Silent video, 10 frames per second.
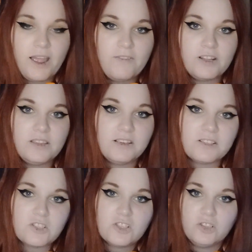everything
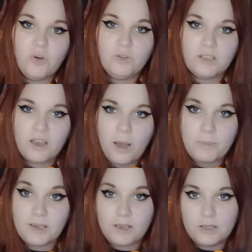is slowly
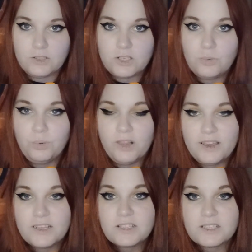coming into
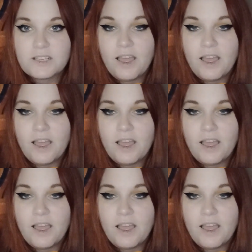place